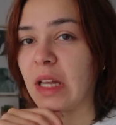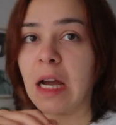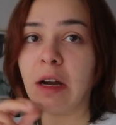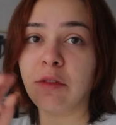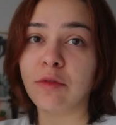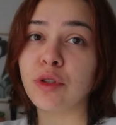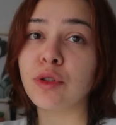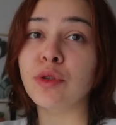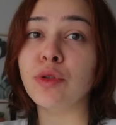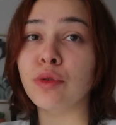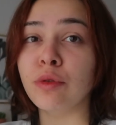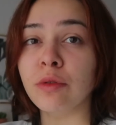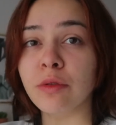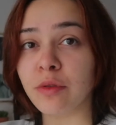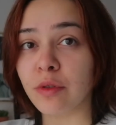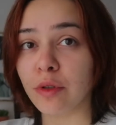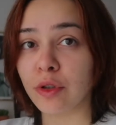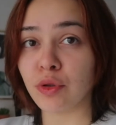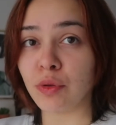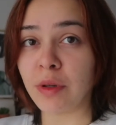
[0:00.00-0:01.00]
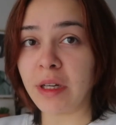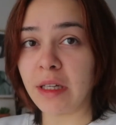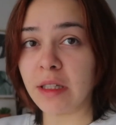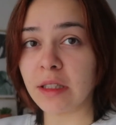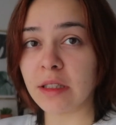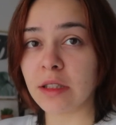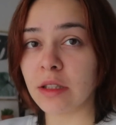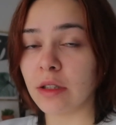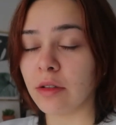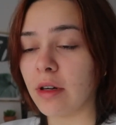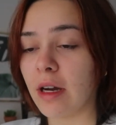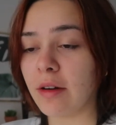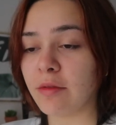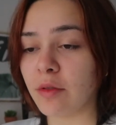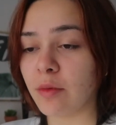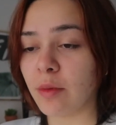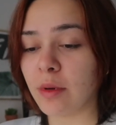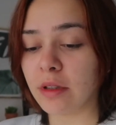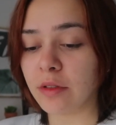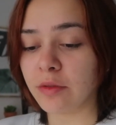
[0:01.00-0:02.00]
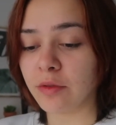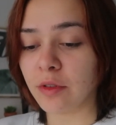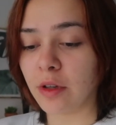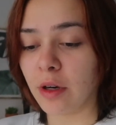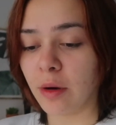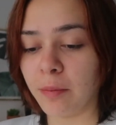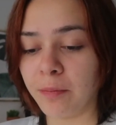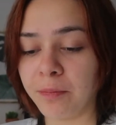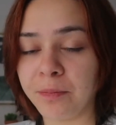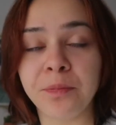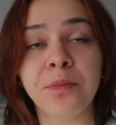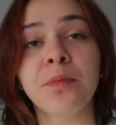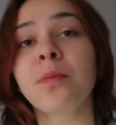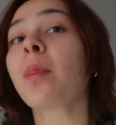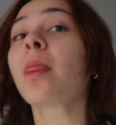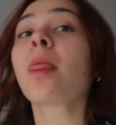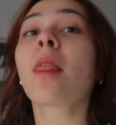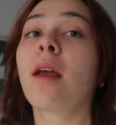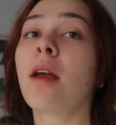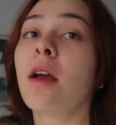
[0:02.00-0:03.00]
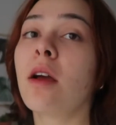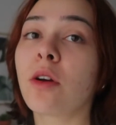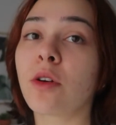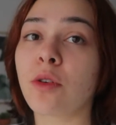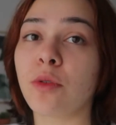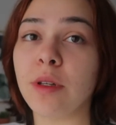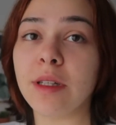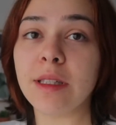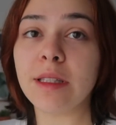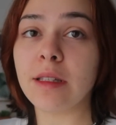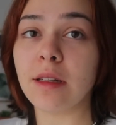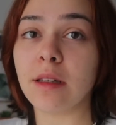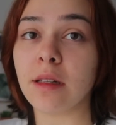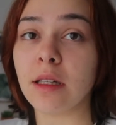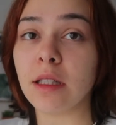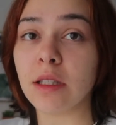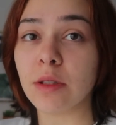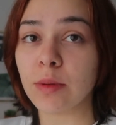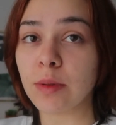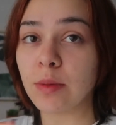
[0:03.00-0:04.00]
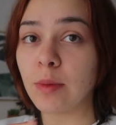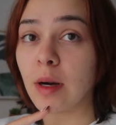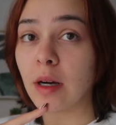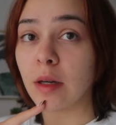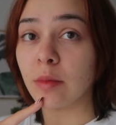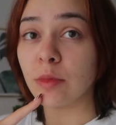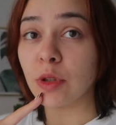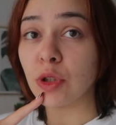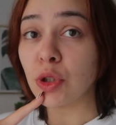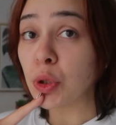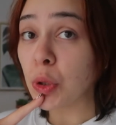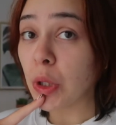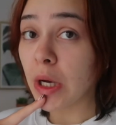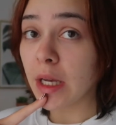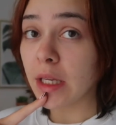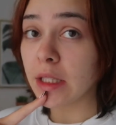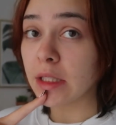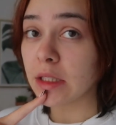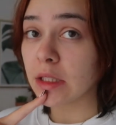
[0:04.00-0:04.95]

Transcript: afternoon for drinks, so everyone from Korea studies was welcome to join.